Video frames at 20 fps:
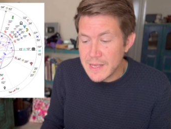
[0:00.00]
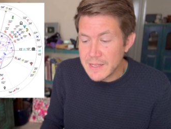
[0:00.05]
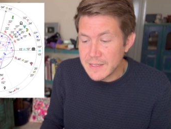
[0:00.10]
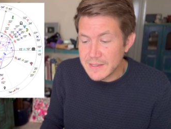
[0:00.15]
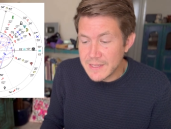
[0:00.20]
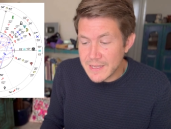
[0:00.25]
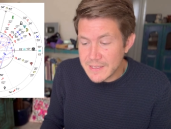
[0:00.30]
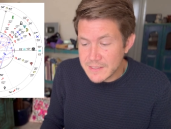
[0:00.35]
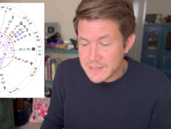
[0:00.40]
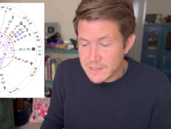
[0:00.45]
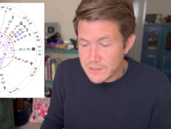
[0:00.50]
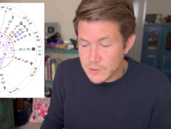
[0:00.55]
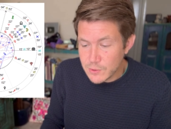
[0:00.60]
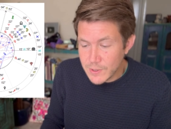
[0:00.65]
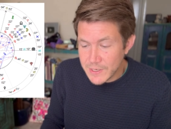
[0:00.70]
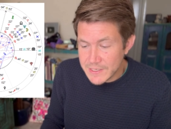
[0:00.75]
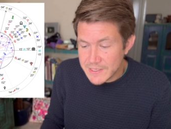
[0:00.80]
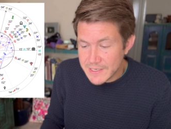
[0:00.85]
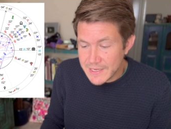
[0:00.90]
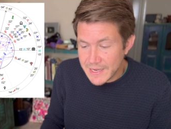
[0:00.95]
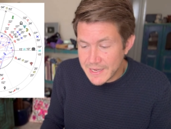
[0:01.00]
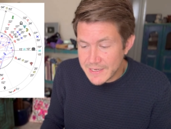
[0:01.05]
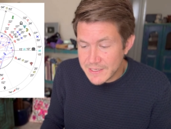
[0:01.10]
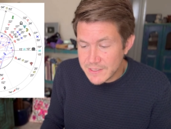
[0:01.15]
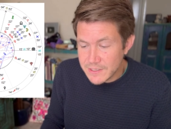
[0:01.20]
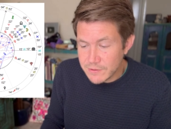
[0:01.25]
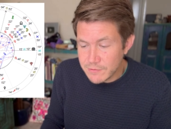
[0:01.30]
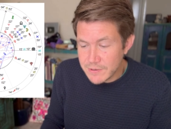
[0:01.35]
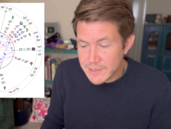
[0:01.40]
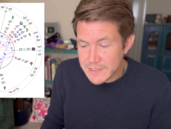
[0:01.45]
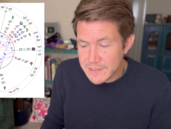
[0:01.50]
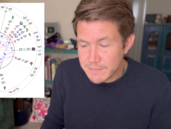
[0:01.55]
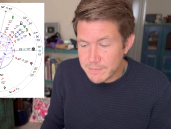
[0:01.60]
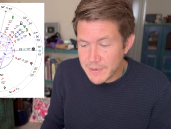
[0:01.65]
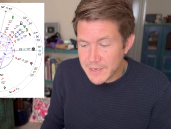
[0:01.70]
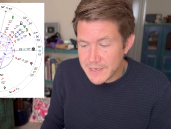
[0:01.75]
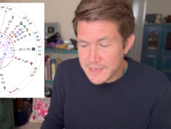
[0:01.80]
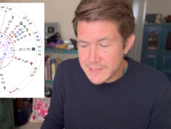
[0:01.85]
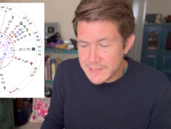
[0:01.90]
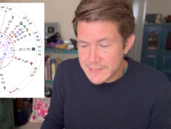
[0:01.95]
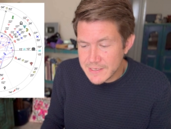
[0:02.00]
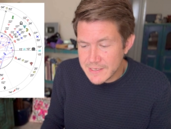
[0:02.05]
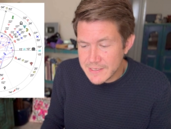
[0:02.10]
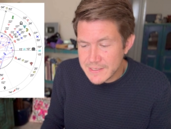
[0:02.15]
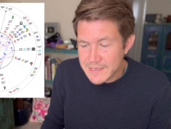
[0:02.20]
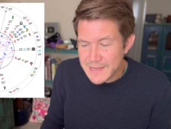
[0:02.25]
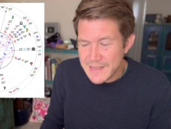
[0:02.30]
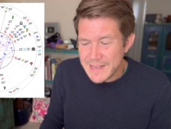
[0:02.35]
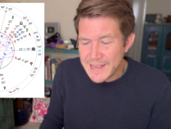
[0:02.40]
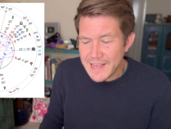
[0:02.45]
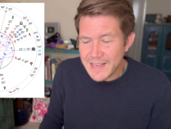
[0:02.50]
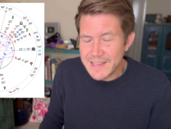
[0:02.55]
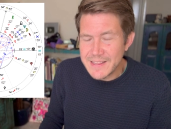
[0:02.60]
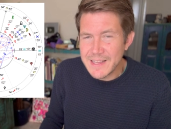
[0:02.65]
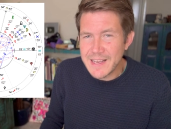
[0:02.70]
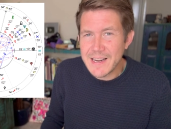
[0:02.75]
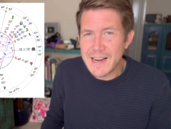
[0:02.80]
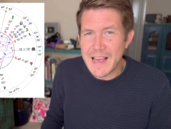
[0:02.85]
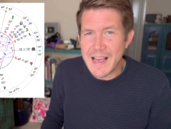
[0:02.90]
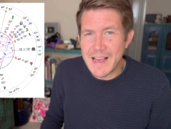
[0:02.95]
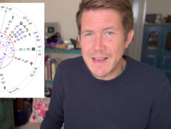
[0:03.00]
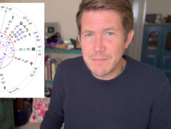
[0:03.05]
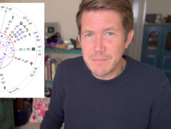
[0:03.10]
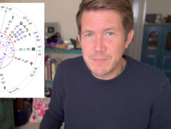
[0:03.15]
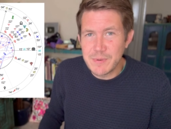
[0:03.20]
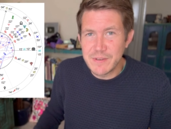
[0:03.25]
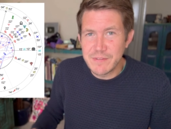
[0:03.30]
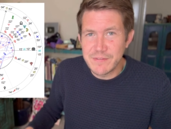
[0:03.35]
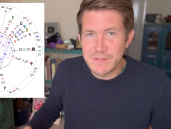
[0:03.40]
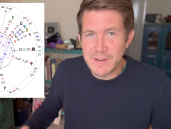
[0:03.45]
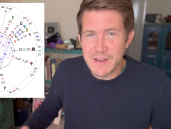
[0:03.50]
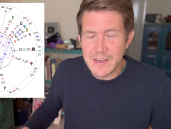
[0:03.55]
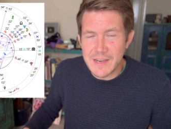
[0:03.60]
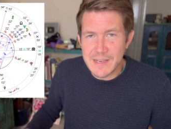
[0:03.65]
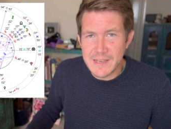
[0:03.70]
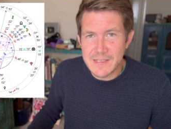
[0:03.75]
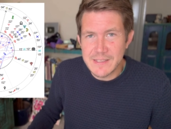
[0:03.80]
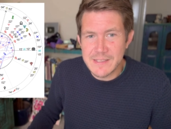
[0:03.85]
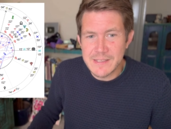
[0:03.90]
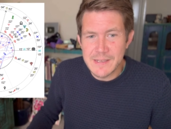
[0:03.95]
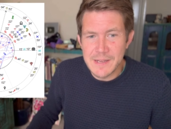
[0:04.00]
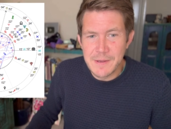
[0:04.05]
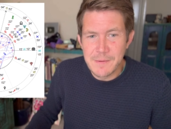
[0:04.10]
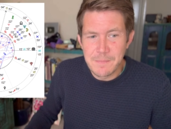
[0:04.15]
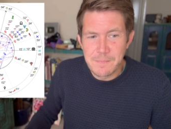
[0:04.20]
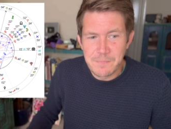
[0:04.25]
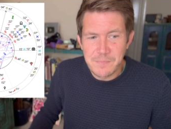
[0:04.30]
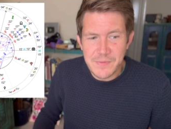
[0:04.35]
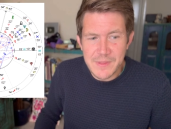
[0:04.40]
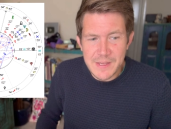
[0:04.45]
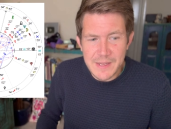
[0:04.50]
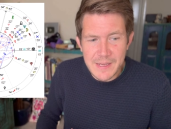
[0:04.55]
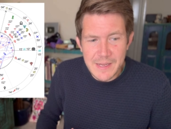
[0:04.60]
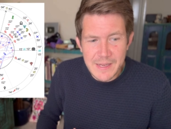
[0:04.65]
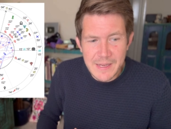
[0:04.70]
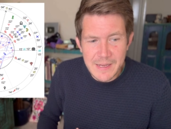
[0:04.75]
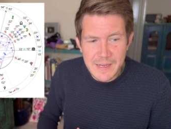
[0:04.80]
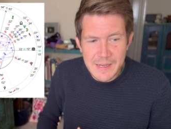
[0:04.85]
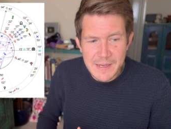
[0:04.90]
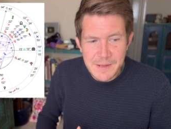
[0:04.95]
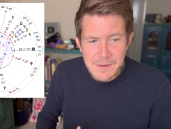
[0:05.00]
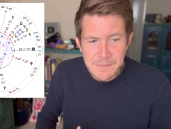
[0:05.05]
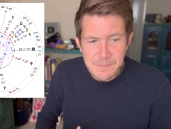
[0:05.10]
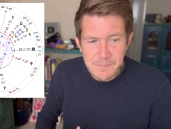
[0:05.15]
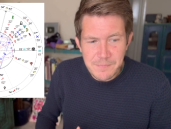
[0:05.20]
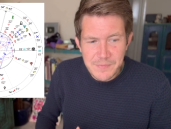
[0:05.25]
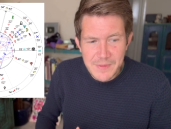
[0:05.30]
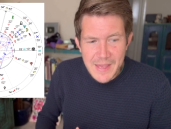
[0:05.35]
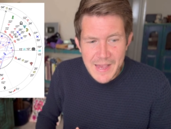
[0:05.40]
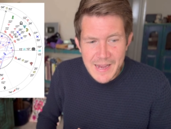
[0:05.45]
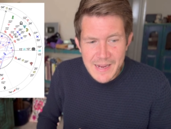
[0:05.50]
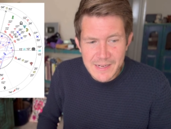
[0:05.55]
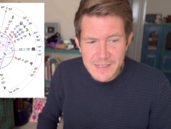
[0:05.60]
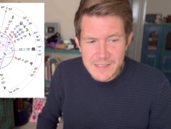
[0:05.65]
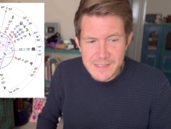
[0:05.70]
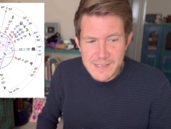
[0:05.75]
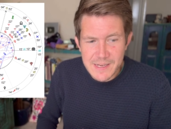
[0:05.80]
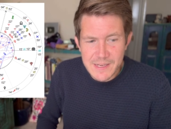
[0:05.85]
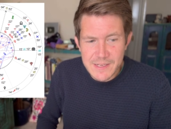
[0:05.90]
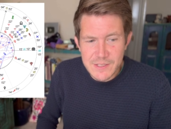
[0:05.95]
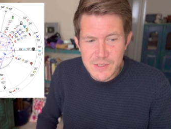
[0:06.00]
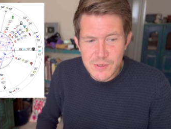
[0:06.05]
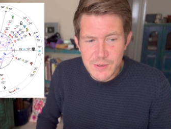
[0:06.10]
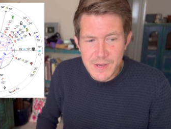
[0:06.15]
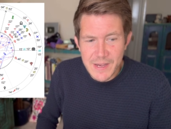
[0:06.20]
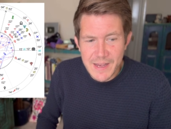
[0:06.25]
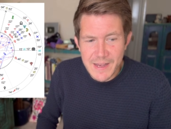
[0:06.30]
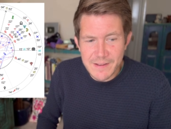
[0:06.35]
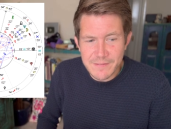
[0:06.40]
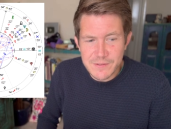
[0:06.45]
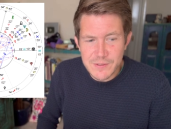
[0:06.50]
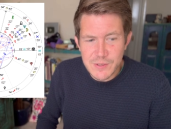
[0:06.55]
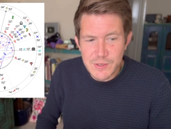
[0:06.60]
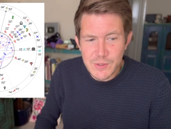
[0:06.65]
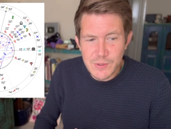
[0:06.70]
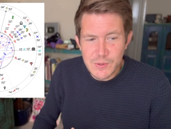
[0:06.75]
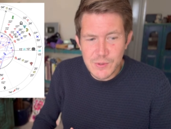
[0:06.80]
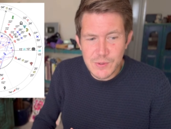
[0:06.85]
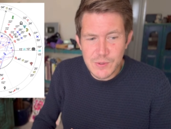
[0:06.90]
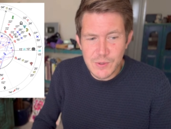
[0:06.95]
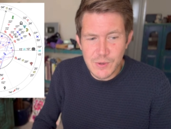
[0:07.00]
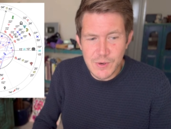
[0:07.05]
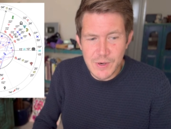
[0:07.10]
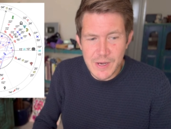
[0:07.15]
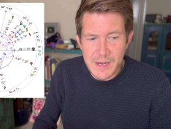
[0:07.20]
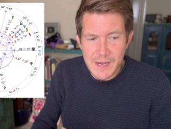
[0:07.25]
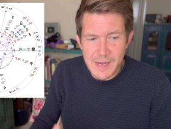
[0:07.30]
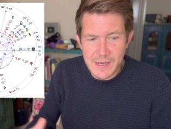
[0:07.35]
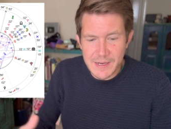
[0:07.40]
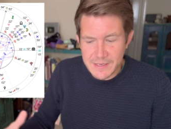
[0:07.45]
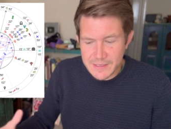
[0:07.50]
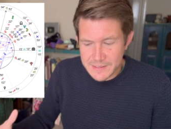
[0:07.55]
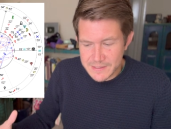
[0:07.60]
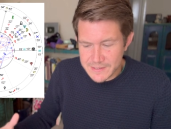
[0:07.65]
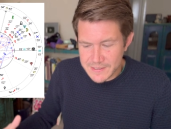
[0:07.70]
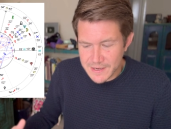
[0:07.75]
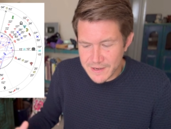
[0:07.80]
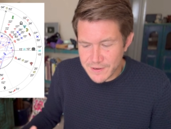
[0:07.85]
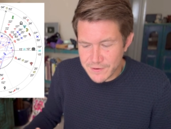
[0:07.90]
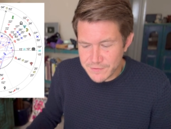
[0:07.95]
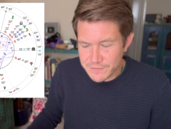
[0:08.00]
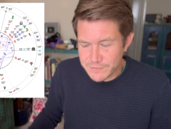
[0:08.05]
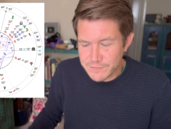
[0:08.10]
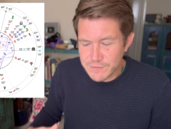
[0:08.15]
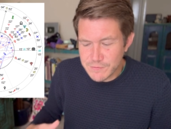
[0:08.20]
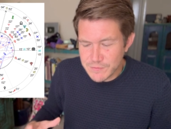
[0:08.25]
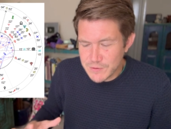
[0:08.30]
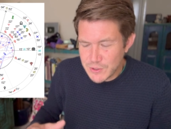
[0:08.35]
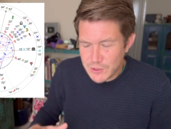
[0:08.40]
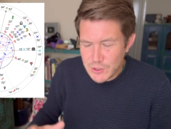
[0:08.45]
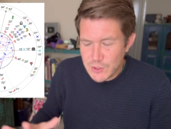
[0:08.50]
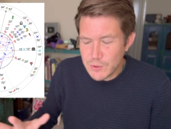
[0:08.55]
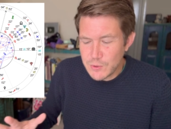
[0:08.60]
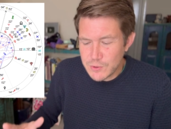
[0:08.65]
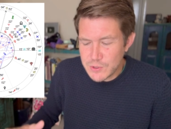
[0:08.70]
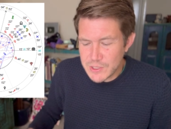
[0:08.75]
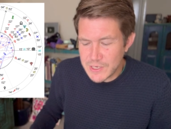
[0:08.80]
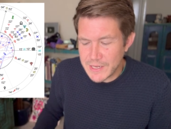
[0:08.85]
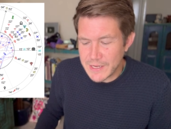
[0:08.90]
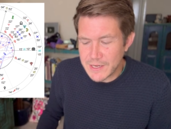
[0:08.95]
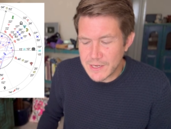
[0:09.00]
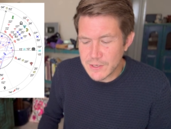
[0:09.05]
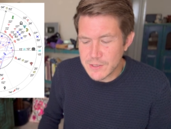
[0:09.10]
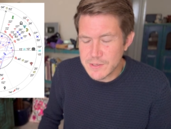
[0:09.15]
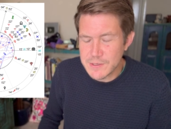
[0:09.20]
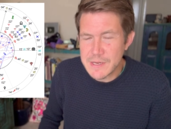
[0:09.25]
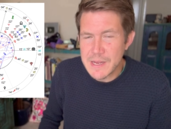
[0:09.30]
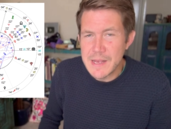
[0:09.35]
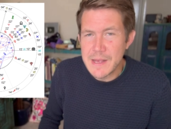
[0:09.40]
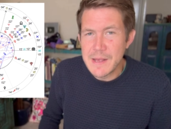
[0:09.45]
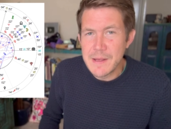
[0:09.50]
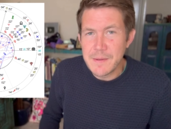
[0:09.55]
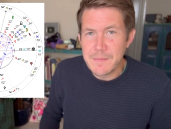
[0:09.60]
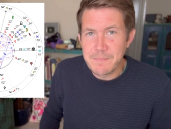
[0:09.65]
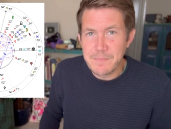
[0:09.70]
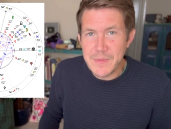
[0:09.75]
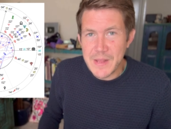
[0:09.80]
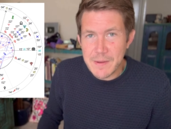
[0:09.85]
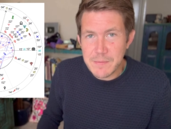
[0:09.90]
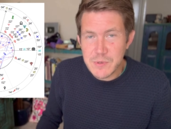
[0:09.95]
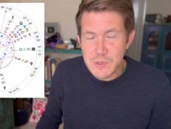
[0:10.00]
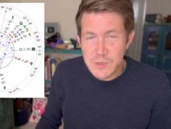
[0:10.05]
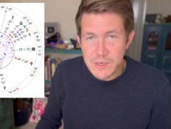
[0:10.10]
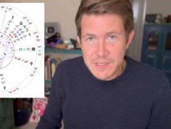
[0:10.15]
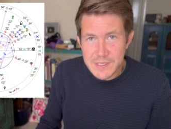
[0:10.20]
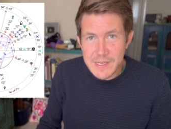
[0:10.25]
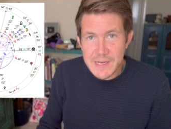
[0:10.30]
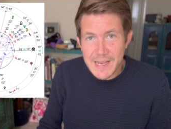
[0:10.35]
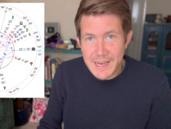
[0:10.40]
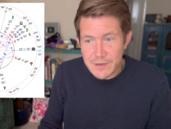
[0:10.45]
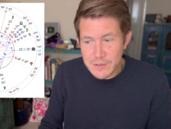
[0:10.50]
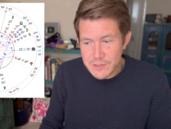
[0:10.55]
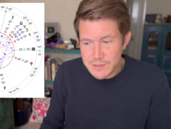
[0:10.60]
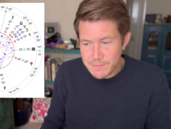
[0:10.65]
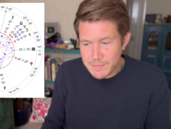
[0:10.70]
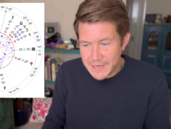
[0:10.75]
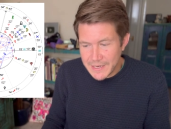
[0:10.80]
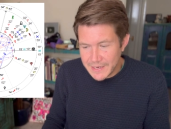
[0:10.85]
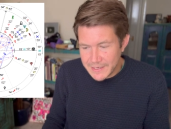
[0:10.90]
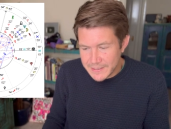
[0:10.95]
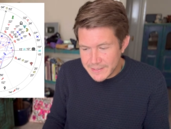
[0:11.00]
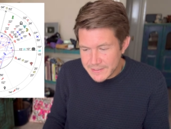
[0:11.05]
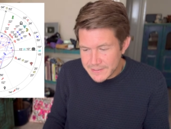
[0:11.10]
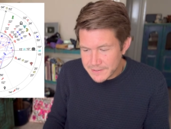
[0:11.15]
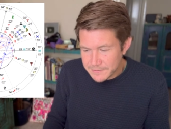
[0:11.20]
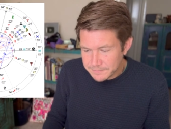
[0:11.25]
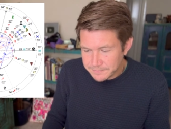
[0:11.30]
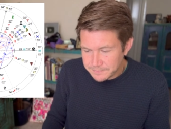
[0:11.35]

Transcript: That's at 28 degrees in Pisces, and that amplifies the access you have to your higher self hugely because Neptune is an outer planet.